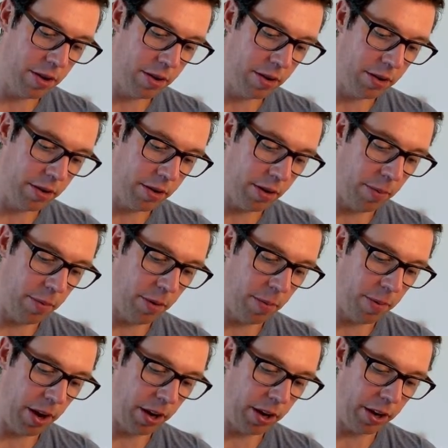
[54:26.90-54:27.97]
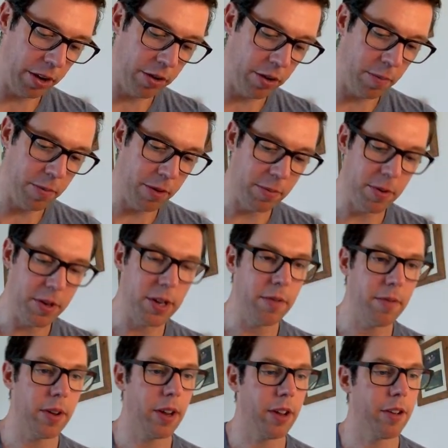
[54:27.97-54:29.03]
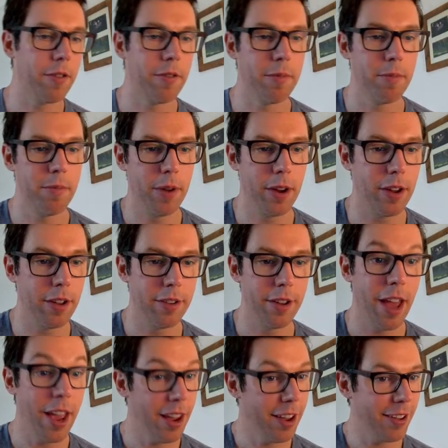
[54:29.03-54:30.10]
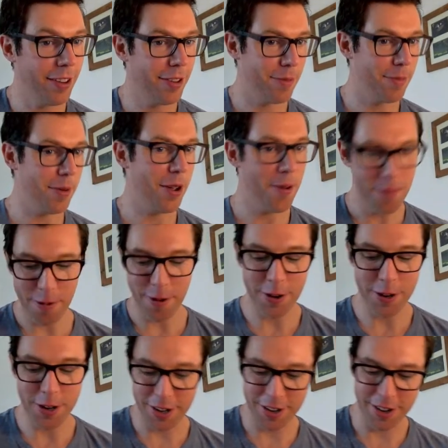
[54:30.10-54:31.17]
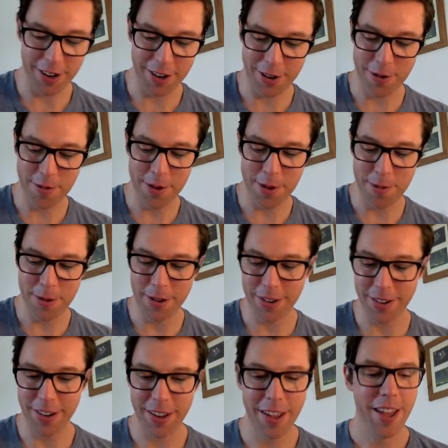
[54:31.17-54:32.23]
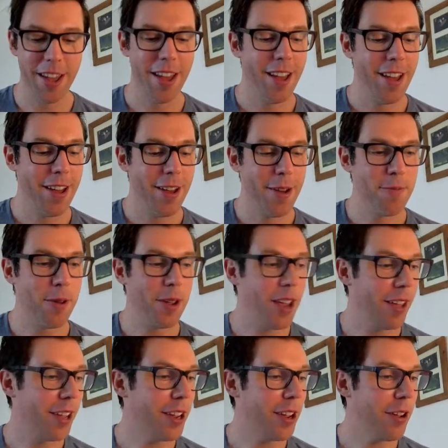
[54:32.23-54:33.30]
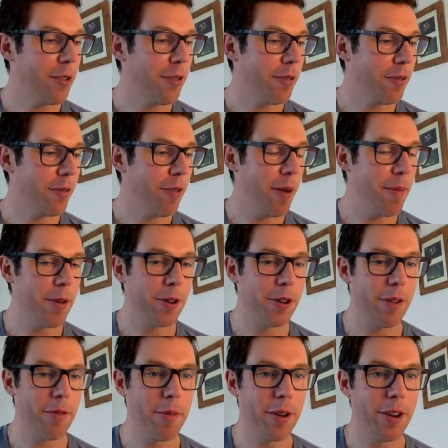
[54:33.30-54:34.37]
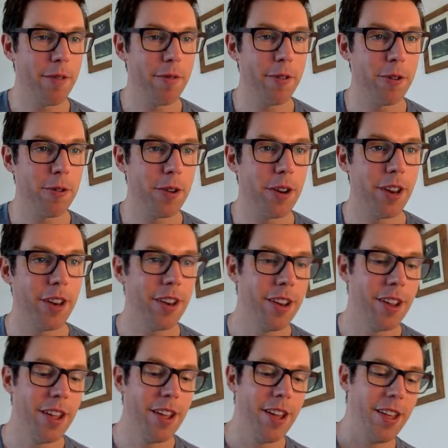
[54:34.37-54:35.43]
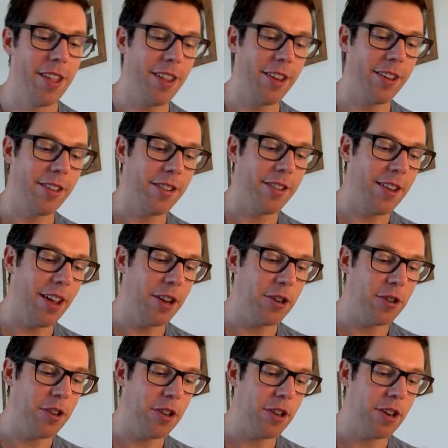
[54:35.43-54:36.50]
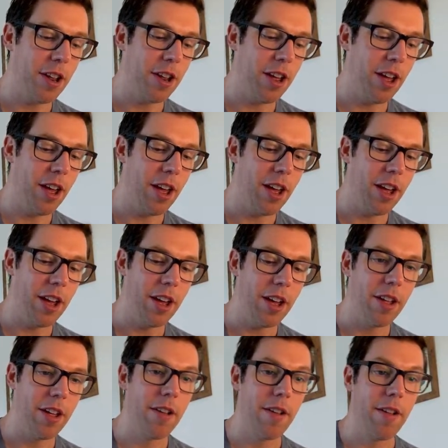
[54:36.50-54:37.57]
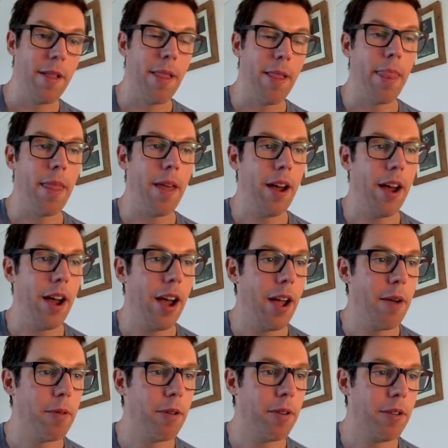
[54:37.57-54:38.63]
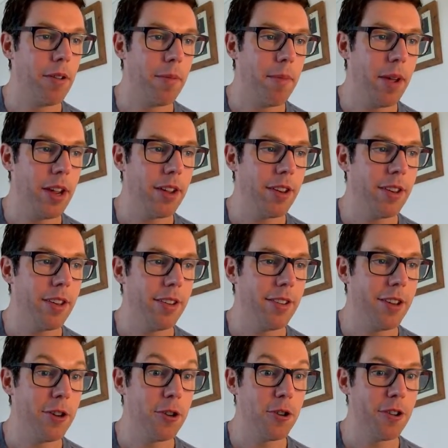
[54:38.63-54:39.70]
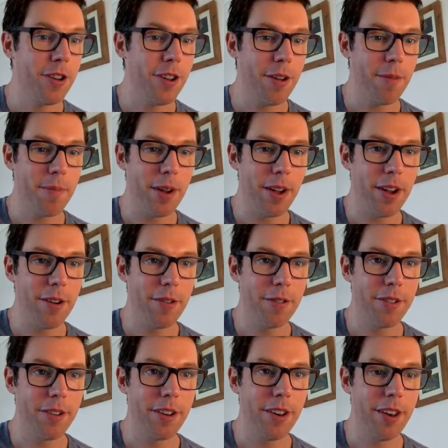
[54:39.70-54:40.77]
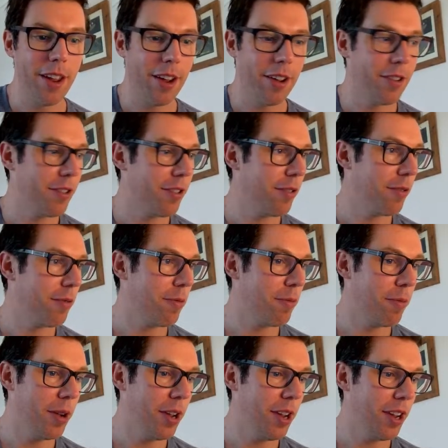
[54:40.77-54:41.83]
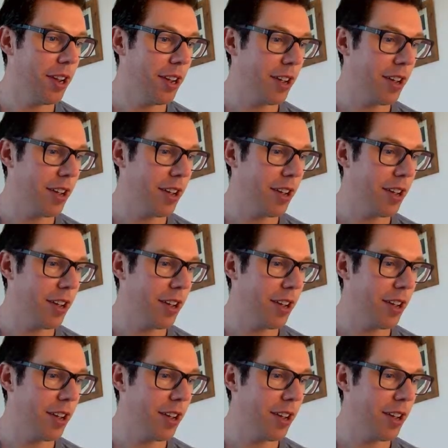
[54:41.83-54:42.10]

So I'm not being like super specific because, hey, it's my own project. I can do what I want. But yeah, thank you very much, everybody, for joining this session. I will make a decision about next week.